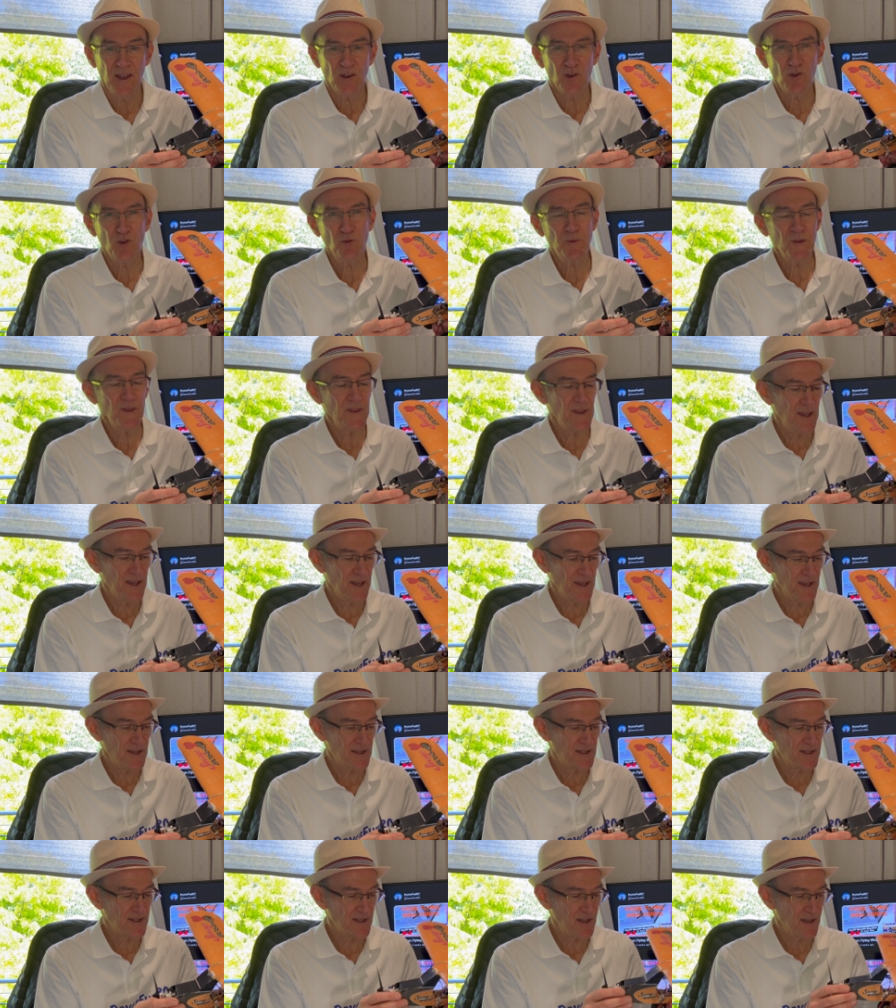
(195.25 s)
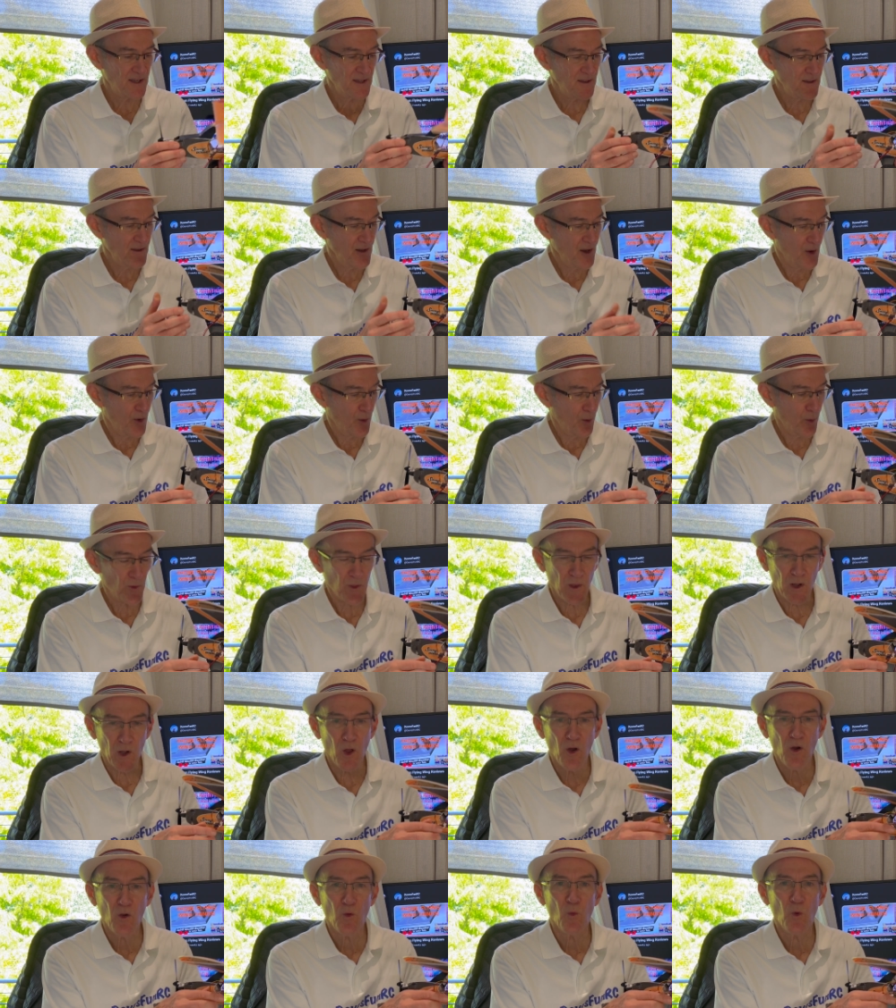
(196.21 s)
Could be the ESC or the
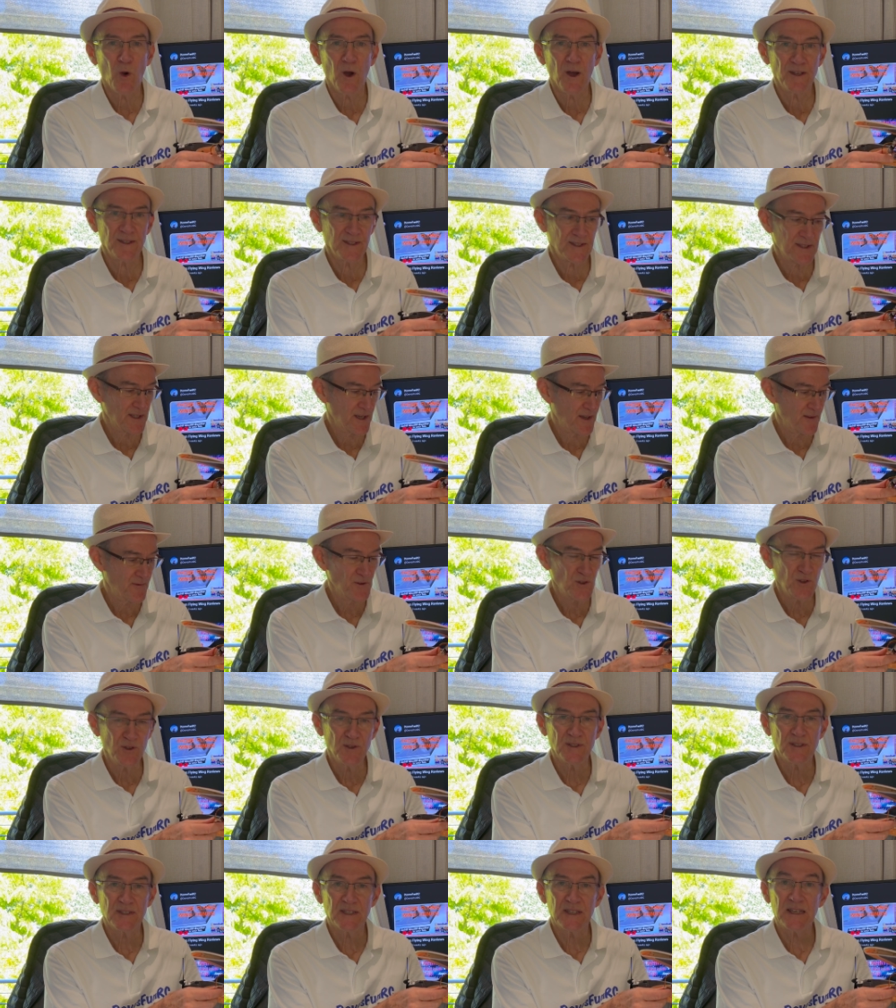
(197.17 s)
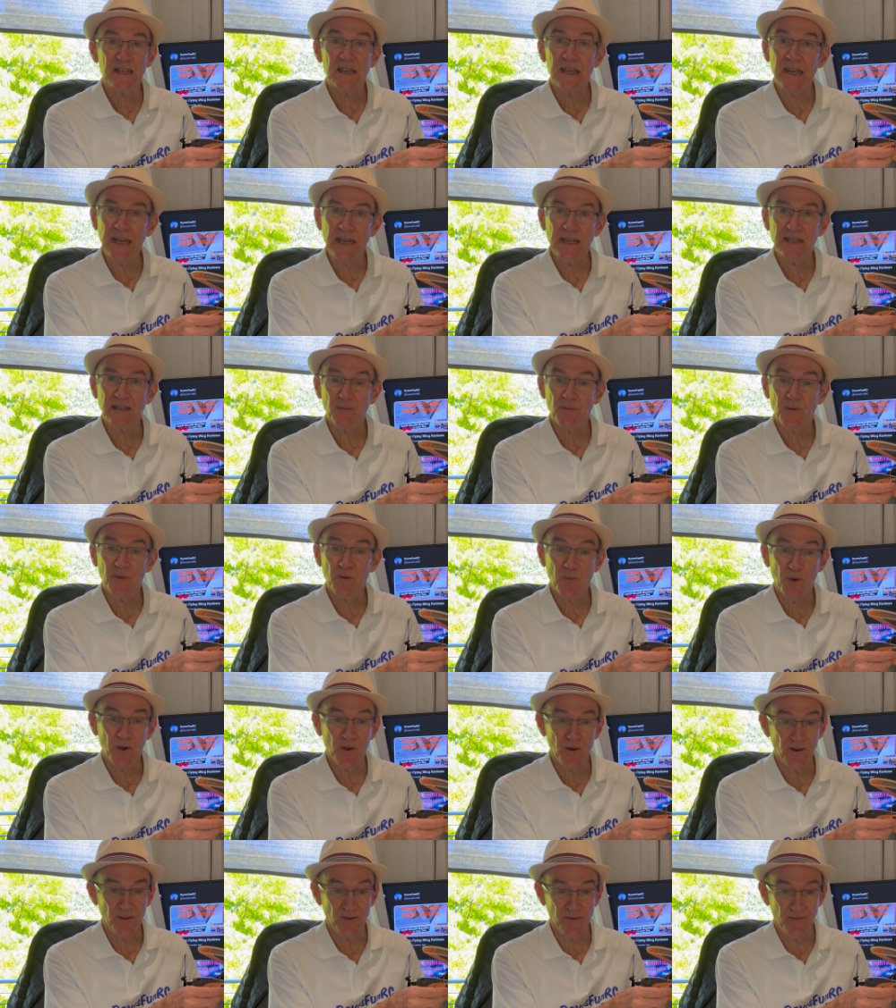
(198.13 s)
long wires that I've used to connect up the
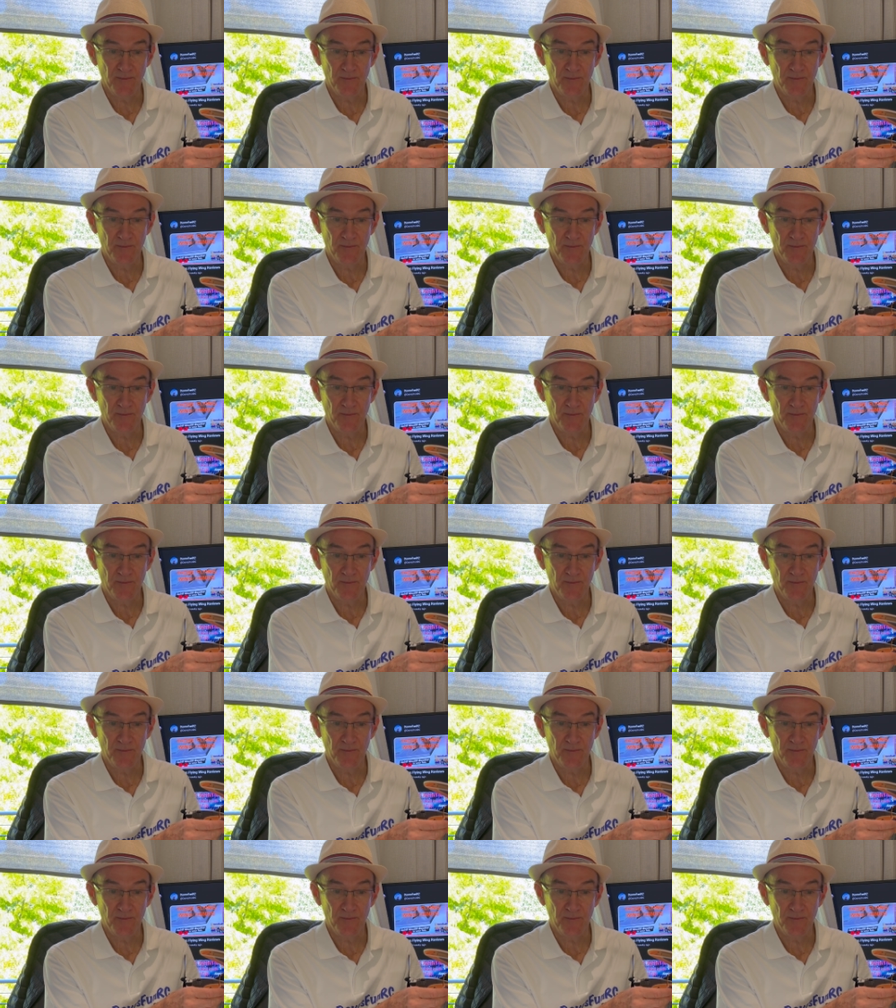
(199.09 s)
motor.